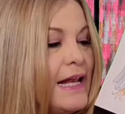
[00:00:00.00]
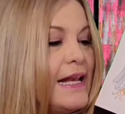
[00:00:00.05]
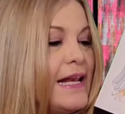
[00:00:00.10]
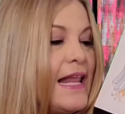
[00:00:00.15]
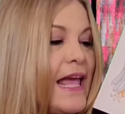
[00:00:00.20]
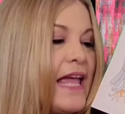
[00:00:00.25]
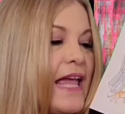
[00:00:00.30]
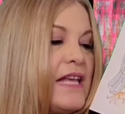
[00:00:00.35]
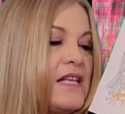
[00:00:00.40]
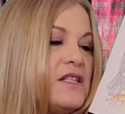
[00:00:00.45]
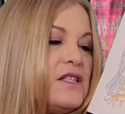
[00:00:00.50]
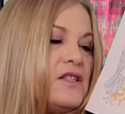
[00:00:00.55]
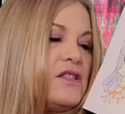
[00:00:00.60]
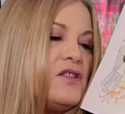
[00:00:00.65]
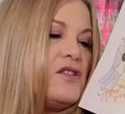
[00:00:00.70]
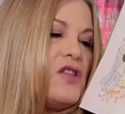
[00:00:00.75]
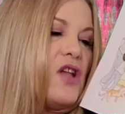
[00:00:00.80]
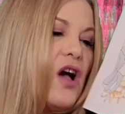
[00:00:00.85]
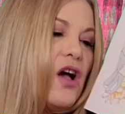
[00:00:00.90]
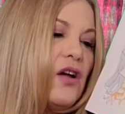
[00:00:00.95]
laying
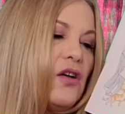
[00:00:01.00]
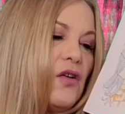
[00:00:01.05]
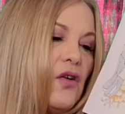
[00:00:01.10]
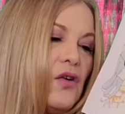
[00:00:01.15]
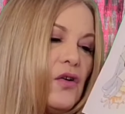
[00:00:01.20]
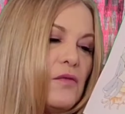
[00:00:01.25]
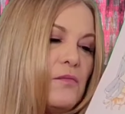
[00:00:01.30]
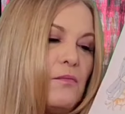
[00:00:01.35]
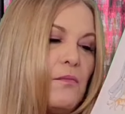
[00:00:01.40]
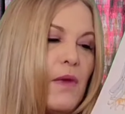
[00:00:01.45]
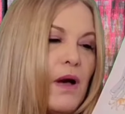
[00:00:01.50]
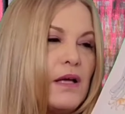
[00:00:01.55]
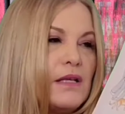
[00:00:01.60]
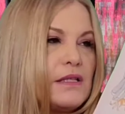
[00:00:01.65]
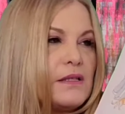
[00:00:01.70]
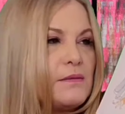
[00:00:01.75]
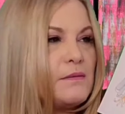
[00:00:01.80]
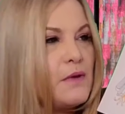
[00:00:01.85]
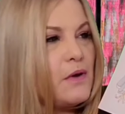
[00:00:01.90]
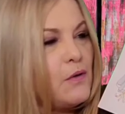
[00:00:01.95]
snug
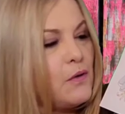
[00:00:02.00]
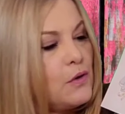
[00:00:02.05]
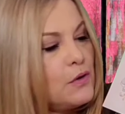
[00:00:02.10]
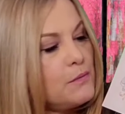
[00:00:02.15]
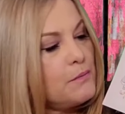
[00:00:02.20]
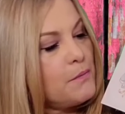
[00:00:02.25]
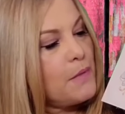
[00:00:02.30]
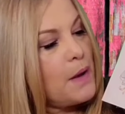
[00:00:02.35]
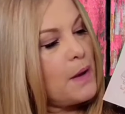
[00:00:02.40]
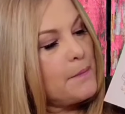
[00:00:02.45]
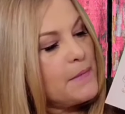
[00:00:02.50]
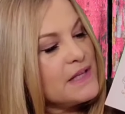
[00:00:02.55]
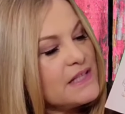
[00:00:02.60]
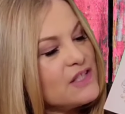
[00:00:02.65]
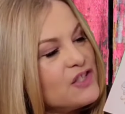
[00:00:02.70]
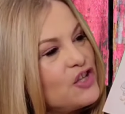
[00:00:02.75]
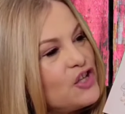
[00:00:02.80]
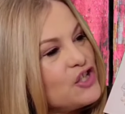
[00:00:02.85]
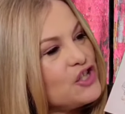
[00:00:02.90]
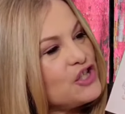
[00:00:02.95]
on
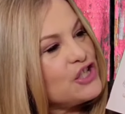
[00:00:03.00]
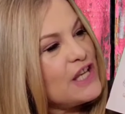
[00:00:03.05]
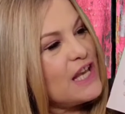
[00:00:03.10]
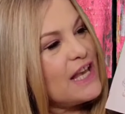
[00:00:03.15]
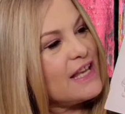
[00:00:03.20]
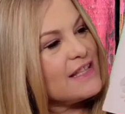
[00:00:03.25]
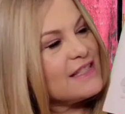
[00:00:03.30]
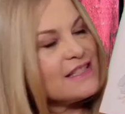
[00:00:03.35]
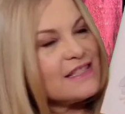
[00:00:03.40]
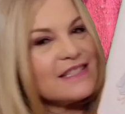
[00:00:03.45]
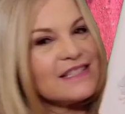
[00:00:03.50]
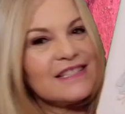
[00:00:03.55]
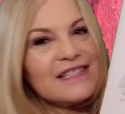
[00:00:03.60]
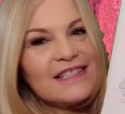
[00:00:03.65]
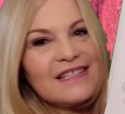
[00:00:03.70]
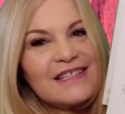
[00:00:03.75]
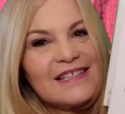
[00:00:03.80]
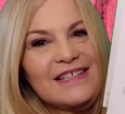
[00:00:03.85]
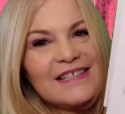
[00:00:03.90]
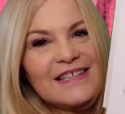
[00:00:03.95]
Mama's chest.
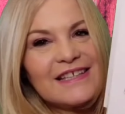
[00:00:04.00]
